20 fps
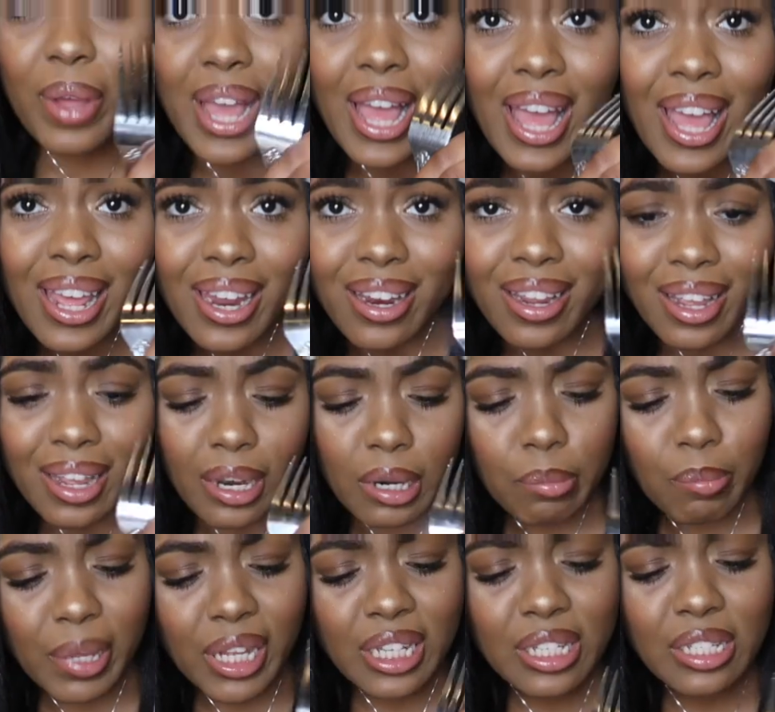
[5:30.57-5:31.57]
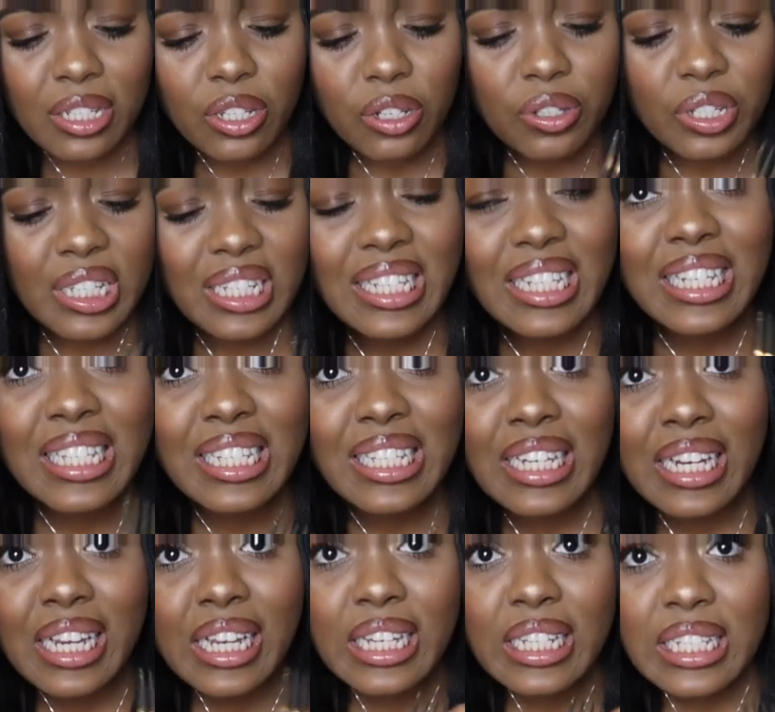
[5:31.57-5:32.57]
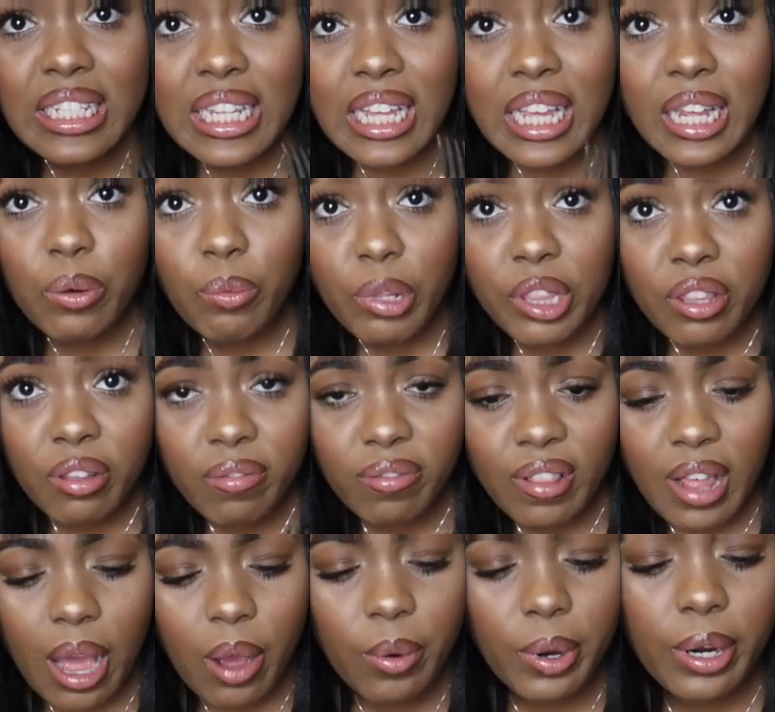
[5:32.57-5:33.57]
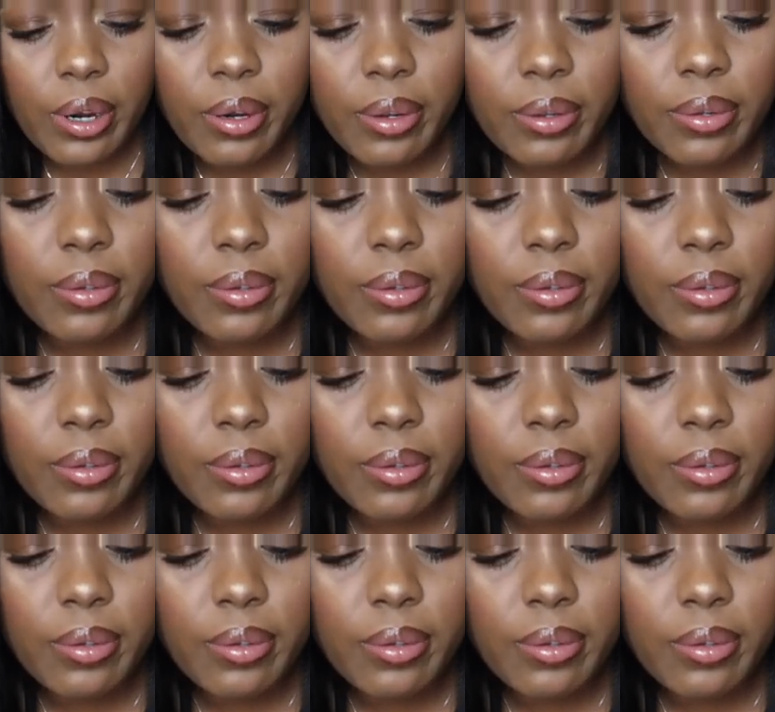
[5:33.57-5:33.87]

ahead and mix those seasonings in with the flour.